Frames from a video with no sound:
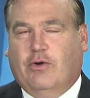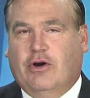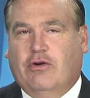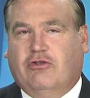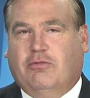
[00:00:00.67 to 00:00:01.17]
for
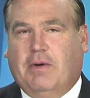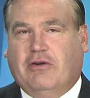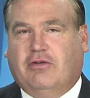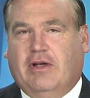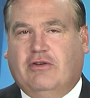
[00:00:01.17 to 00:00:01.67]
a new
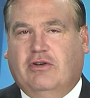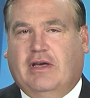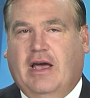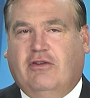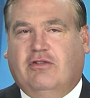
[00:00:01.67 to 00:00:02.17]
special
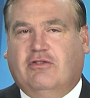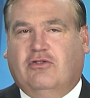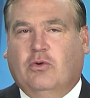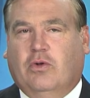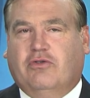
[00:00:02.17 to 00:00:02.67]
education
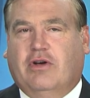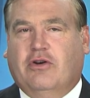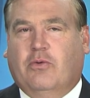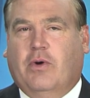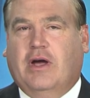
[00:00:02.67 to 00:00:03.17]
school is
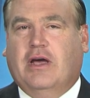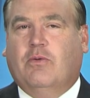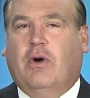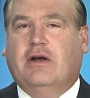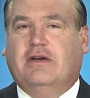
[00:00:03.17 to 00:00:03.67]
underway
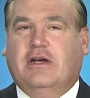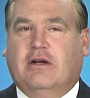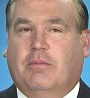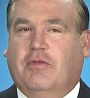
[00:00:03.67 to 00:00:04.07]
in Wadena,